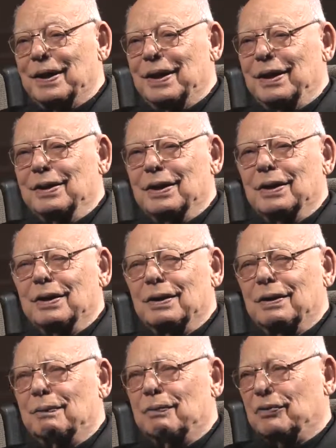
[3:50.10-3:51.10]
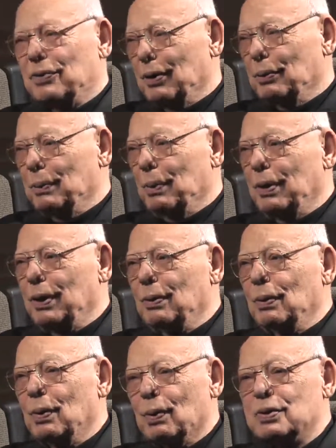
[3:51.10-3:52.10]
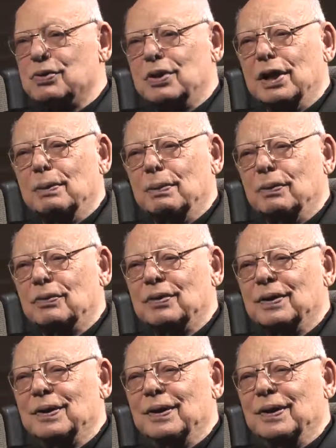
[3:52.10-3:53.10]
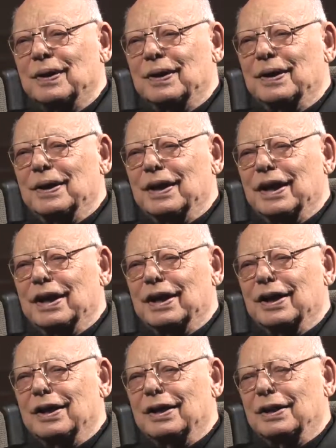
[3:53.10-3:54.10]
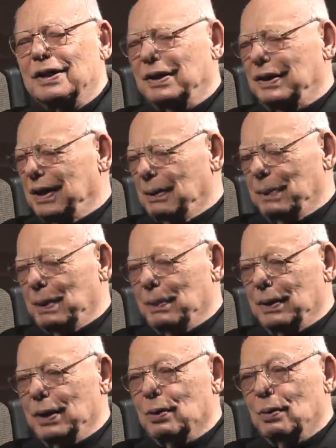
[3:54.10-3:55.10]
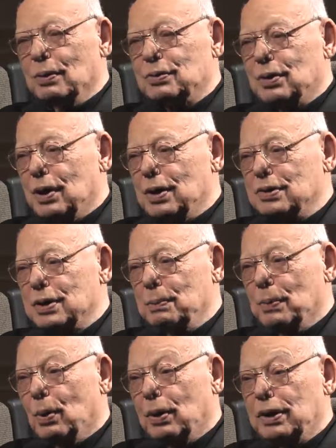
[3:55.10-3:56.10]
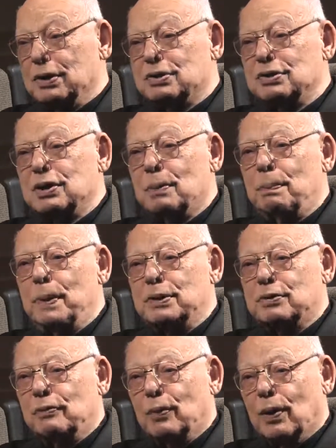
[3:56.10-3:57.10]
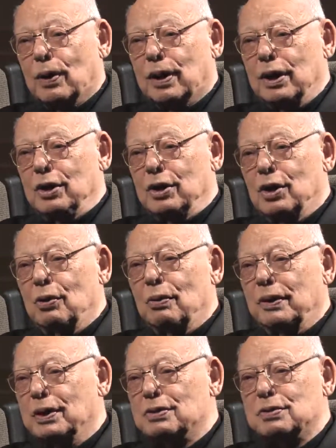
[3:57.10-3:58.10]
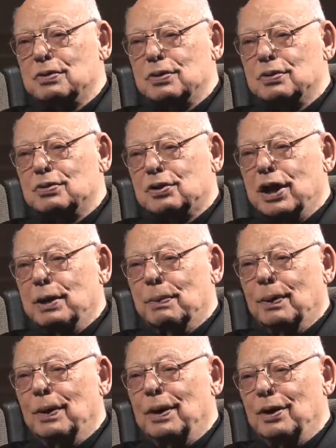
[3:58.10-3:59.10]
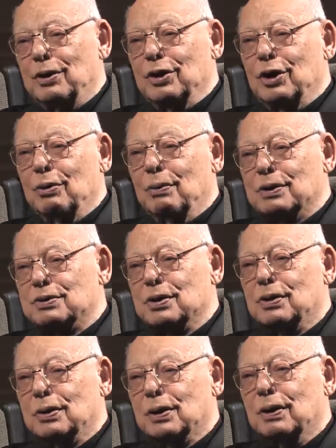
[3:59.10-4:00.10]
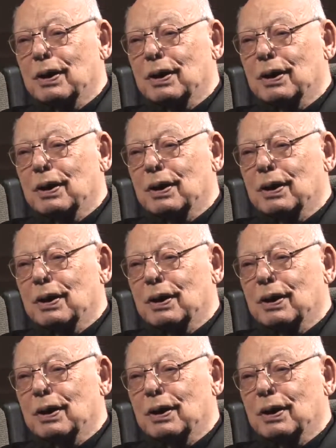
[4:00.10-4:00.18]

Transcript: in the ceremonial horse stables. And I remember the old sergeant said, "Boy, this is a pitchfork, and you know this is a stable. You know what's on the